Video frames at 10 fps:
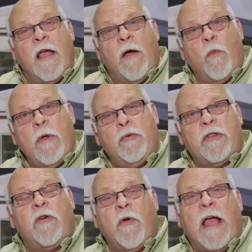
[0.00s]
When we put
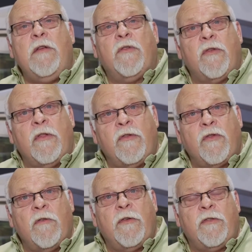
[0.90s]
the granules on the
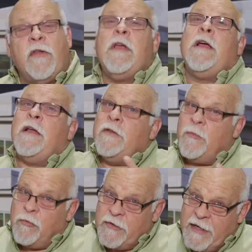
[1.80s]
surface to
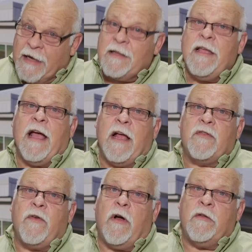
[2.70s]
protect the
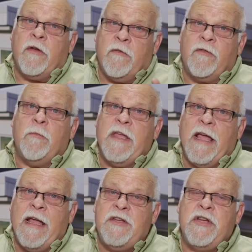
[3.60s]
asphalt from the
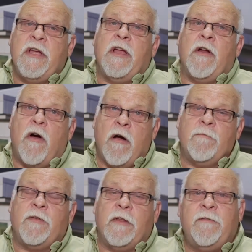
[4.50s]
aging and
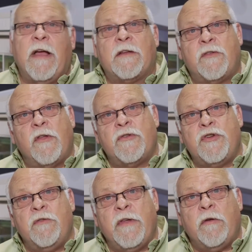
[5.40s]
harmful effects of those
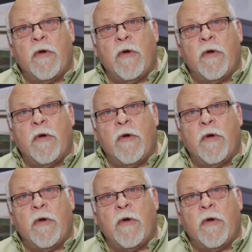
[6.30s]
UV